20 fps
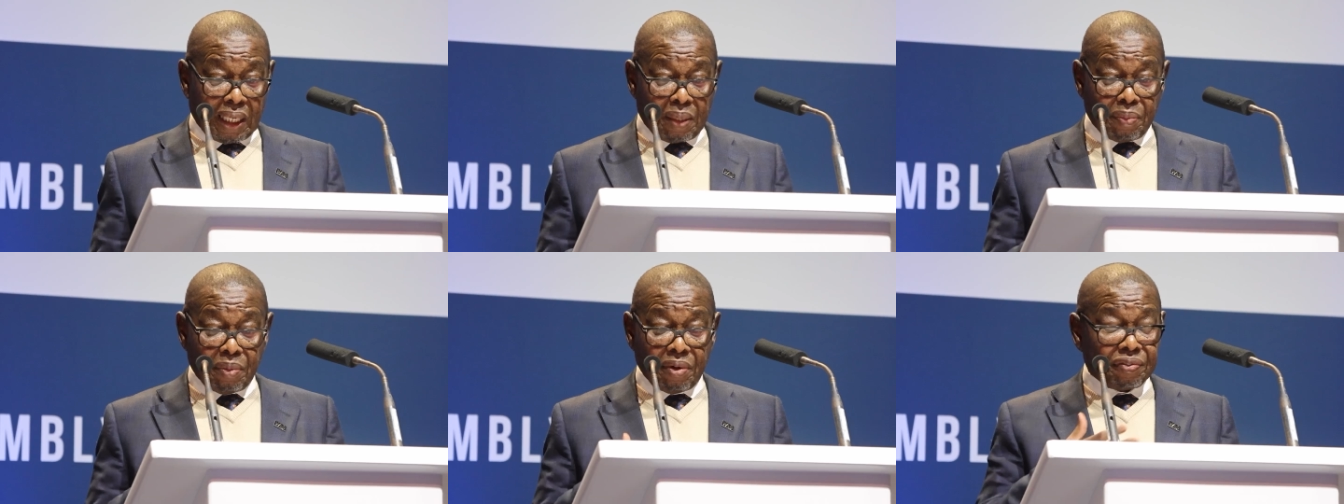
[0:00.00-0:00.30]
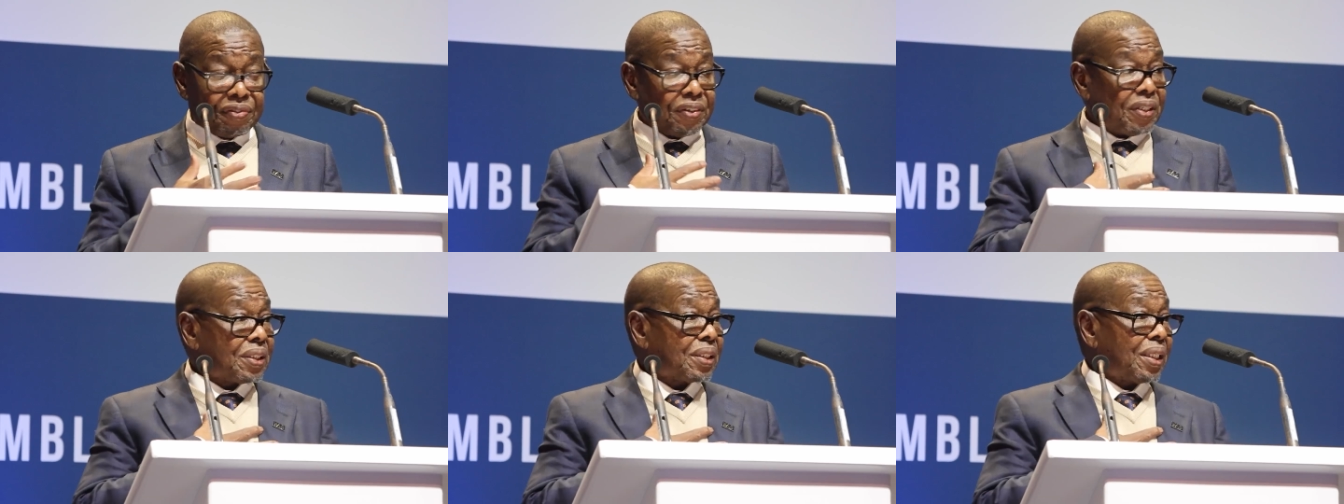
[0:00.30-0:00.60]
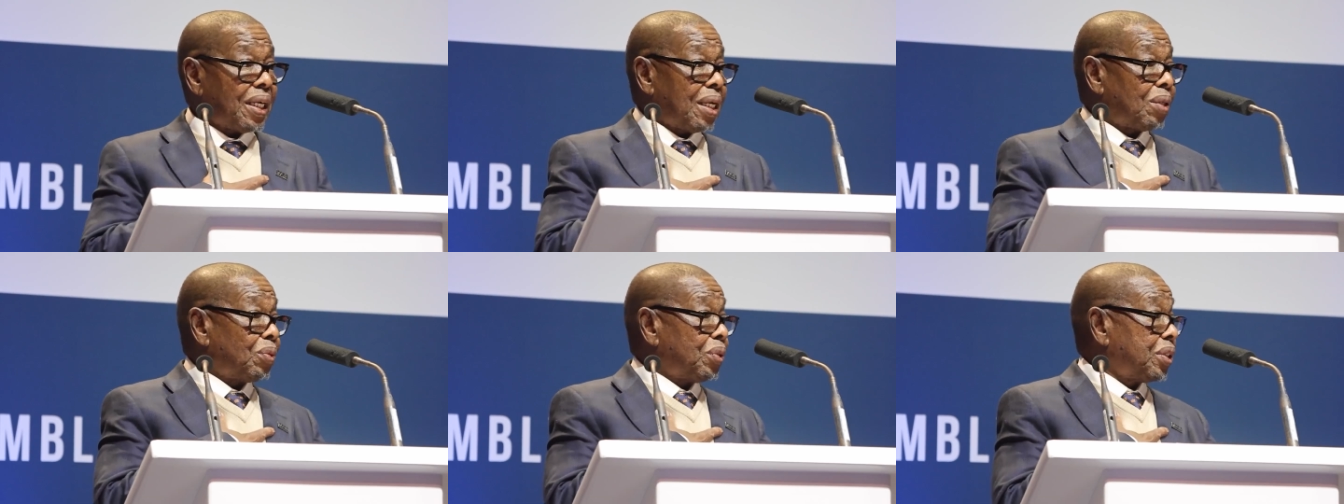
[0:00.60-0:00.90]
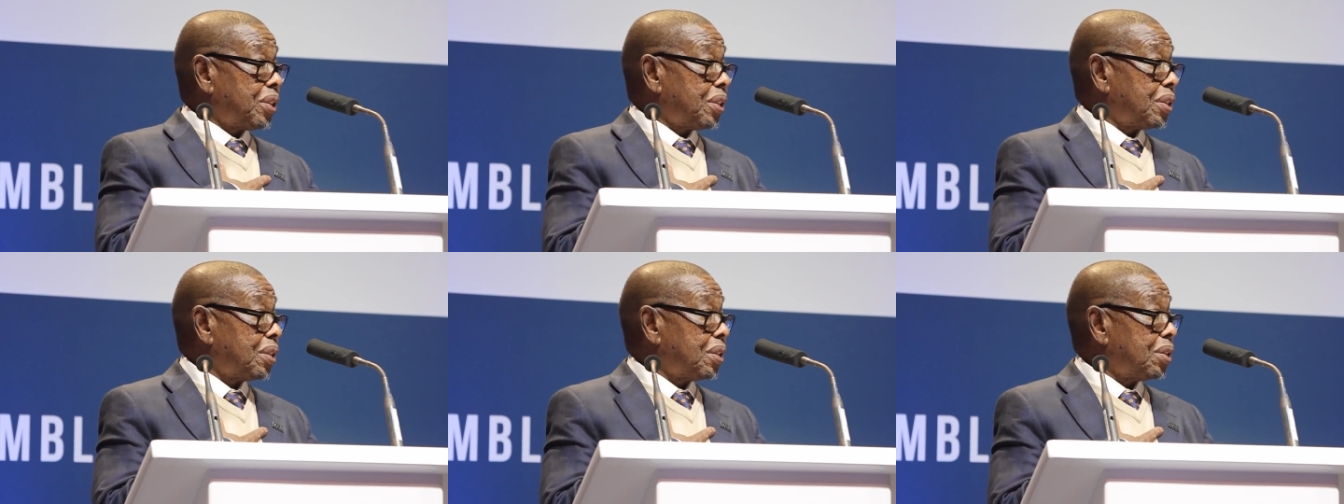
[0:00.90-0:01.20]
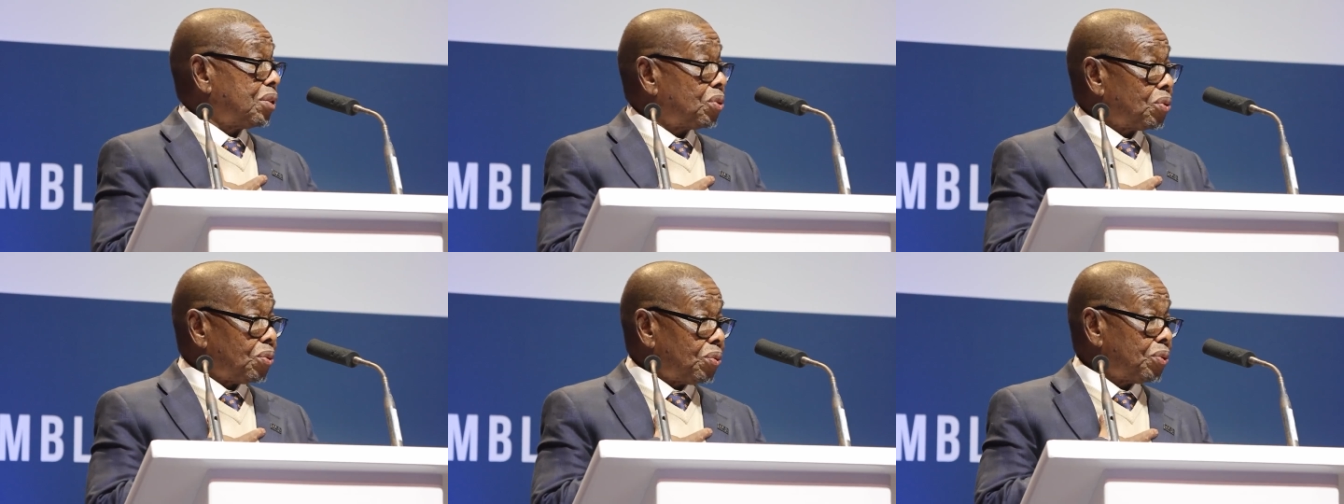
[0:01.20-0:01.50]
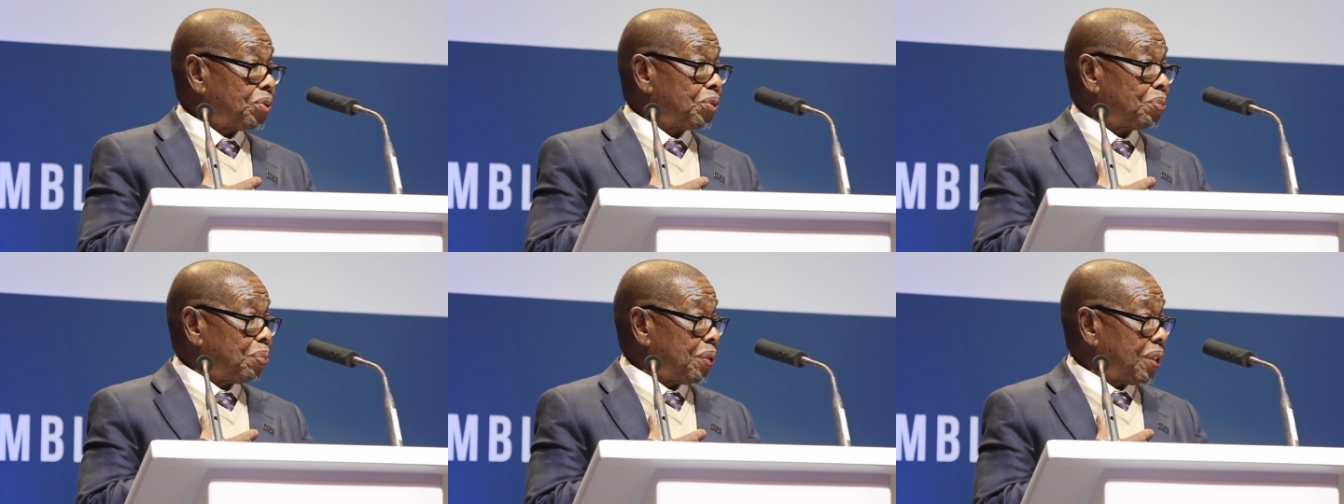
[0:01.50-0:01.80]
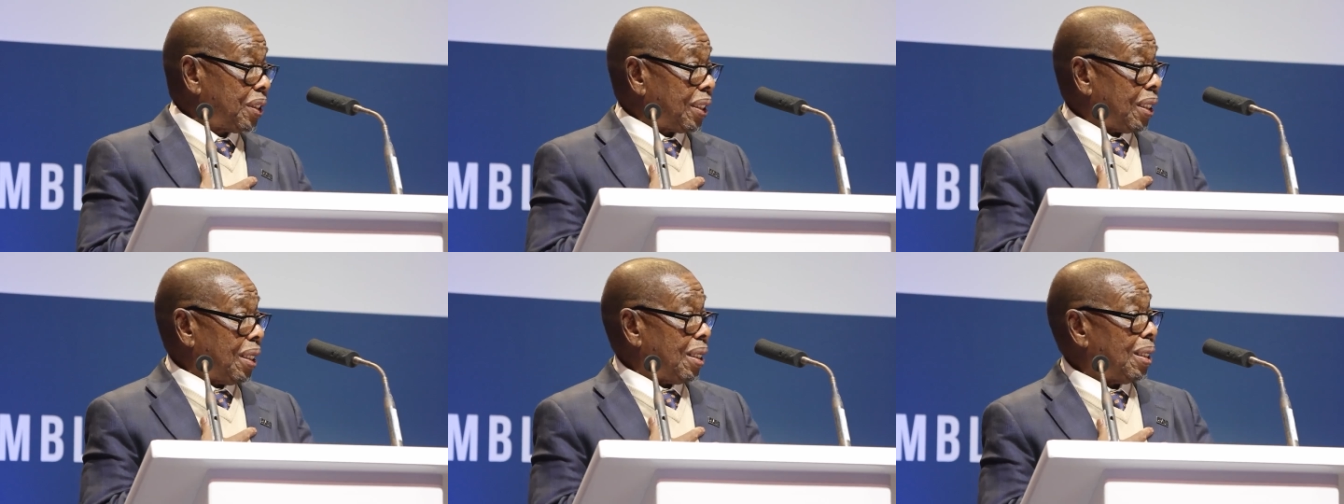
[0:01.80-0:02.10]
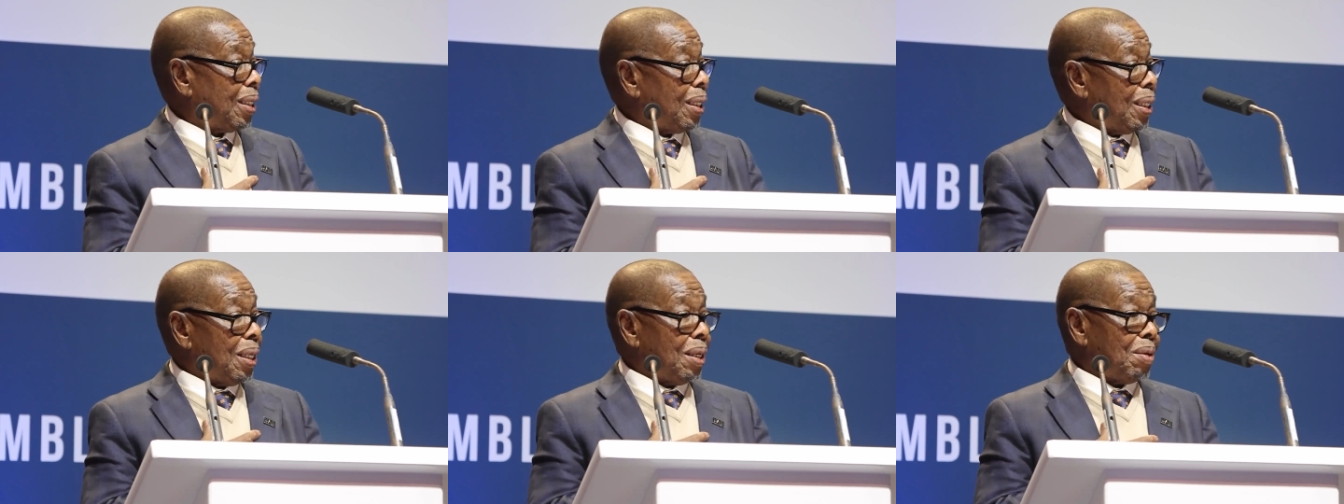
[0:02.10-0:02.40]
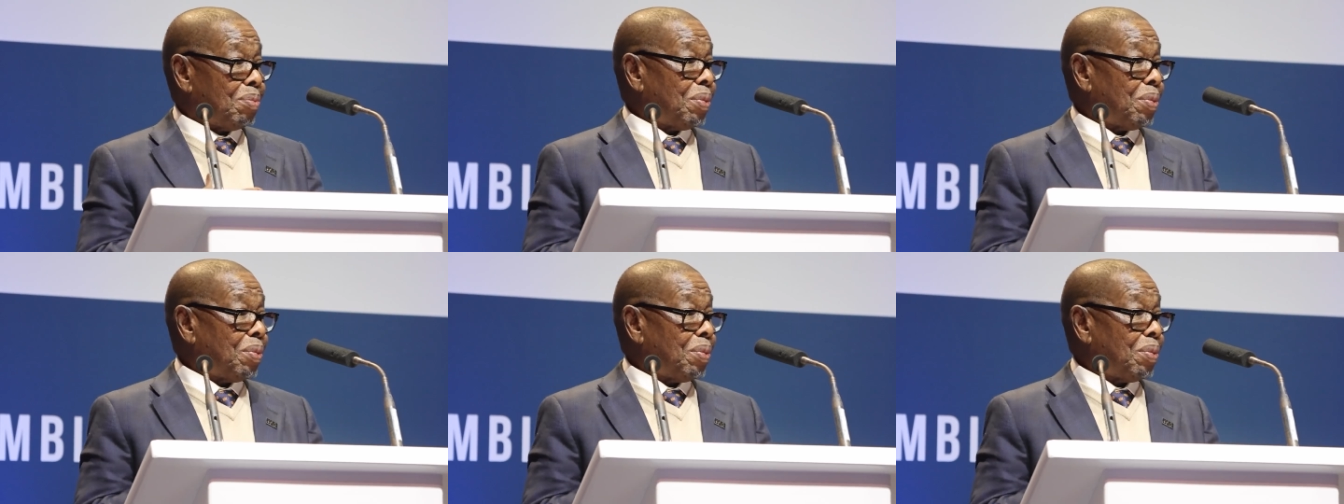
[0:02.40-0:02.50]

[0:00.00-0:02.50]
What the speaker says: I'm a first language Zulu speaker.